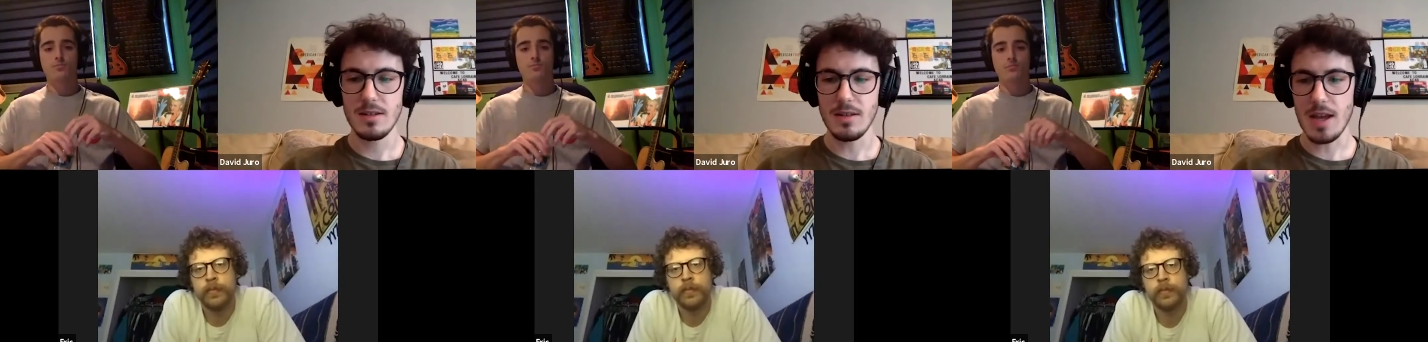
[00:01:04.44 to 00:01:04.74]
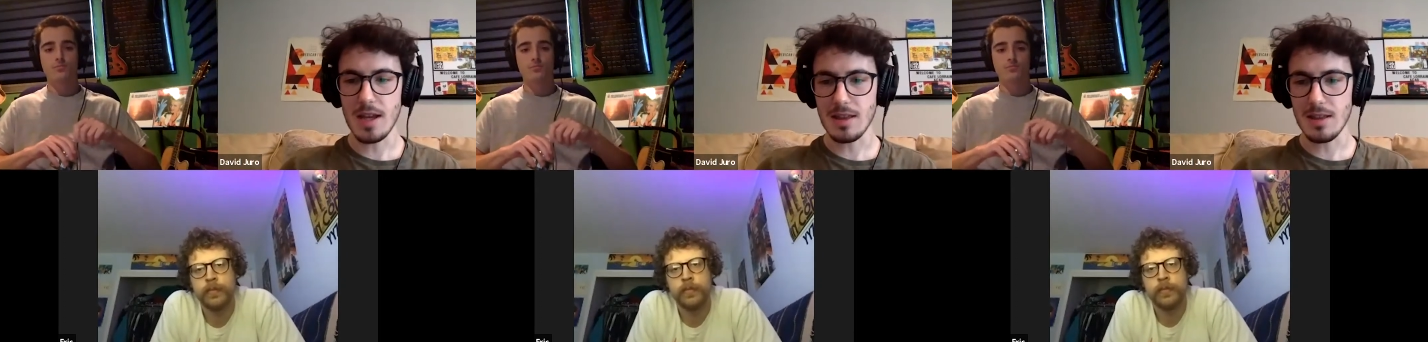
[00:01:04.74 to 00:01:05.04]

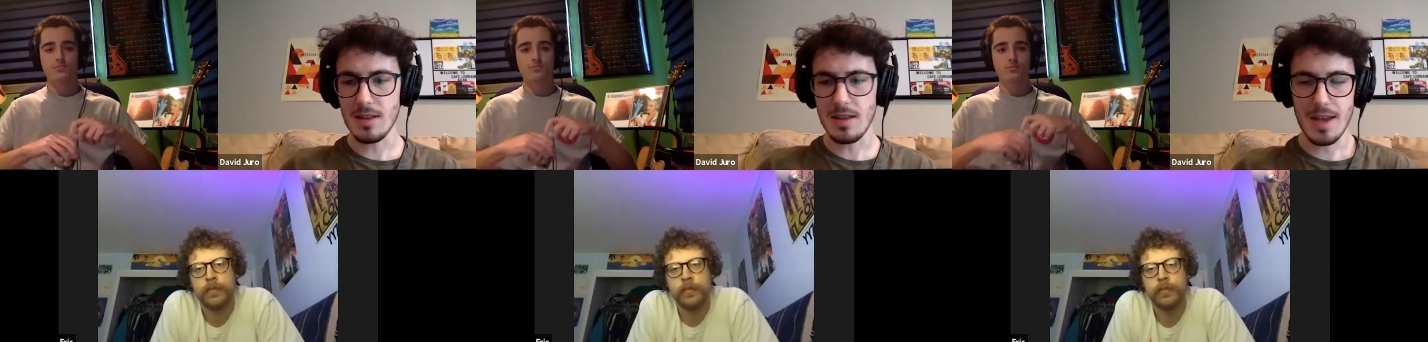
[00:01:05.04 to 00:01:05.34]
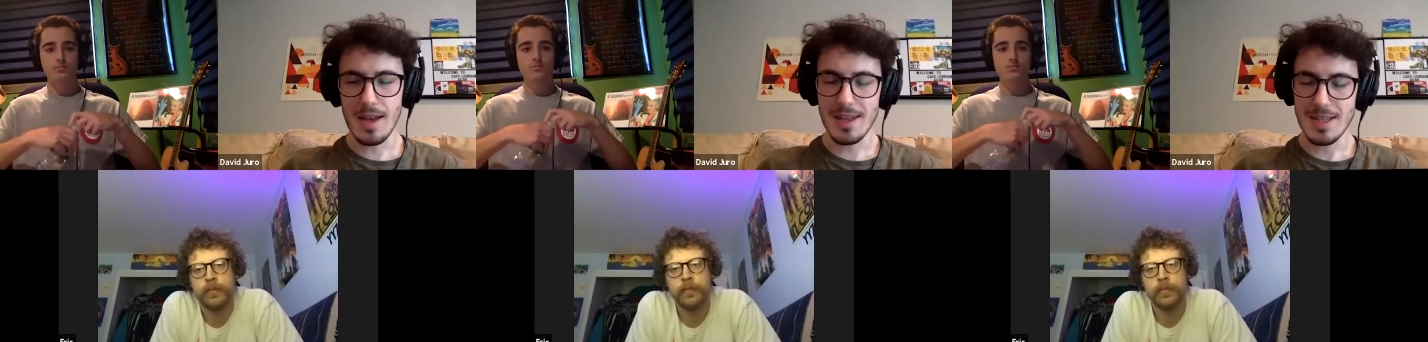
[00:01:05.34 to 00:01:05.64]
Speaker 1: like
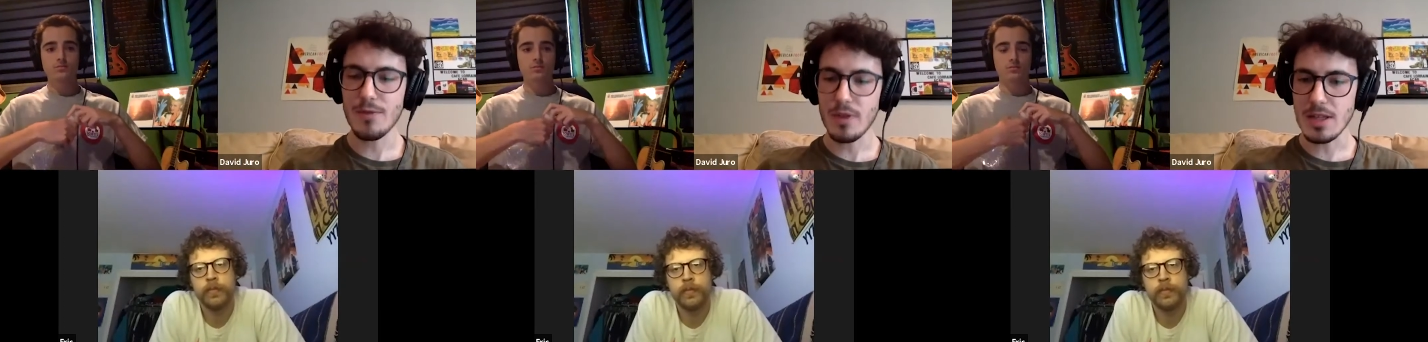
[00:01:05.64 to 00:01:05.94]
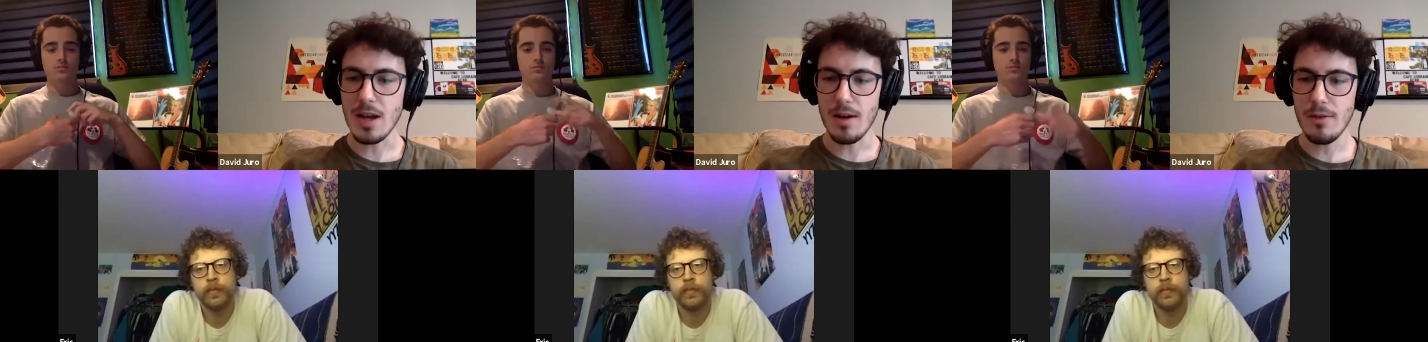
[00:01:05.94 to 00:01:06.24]
it's definitely
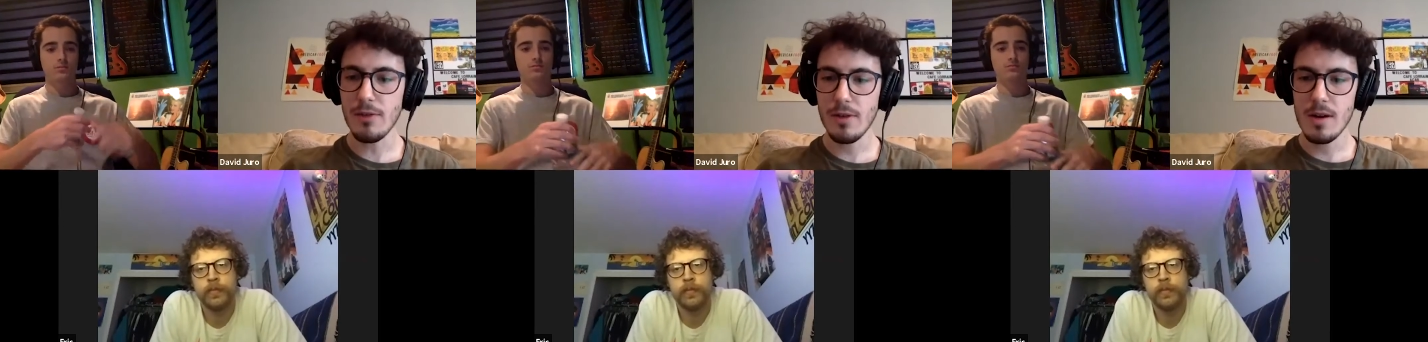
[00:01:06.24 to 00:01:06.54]
tough.